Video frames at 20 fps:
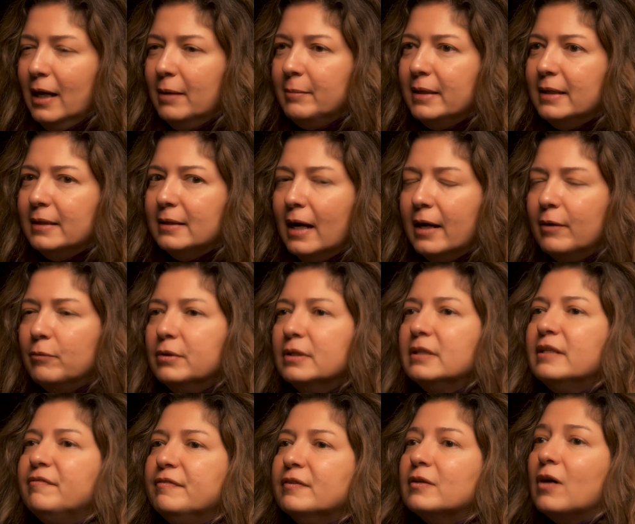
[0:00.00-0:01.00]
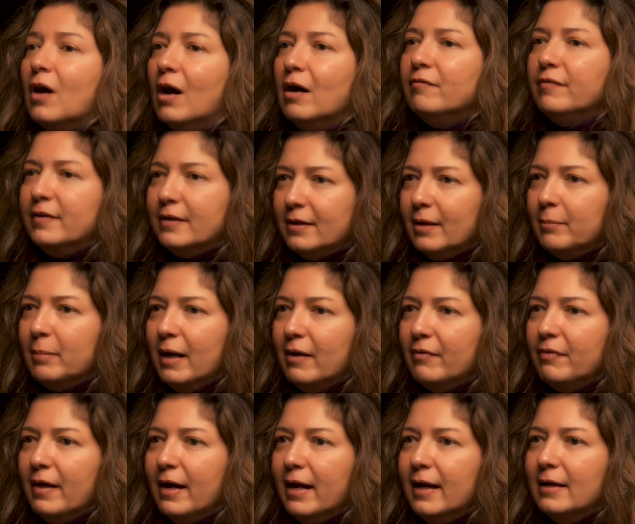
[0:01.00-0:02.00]
I mean, I really feel confident
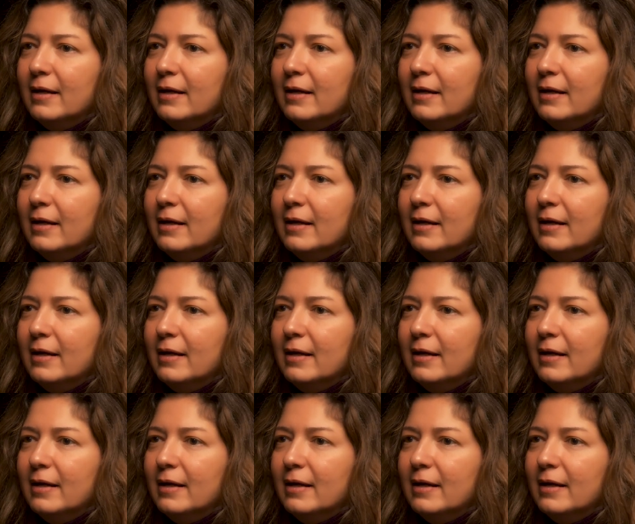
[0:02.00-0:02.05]
about that.